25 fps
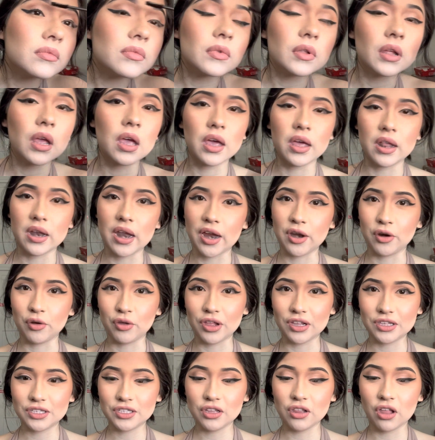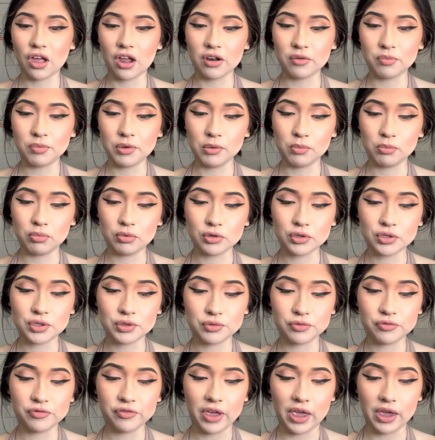And I know that's a lot of people's
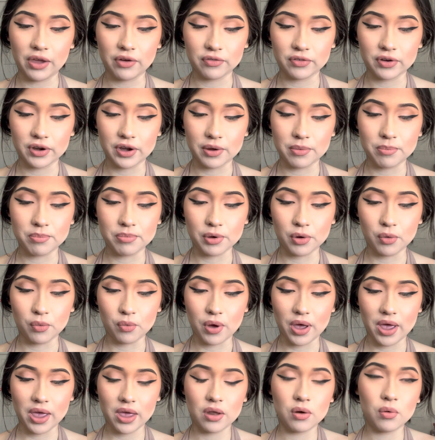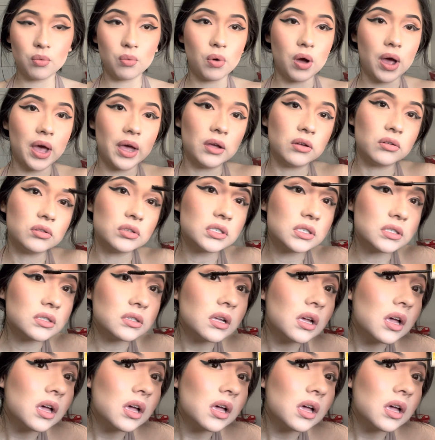favorite, but Wet n Wild's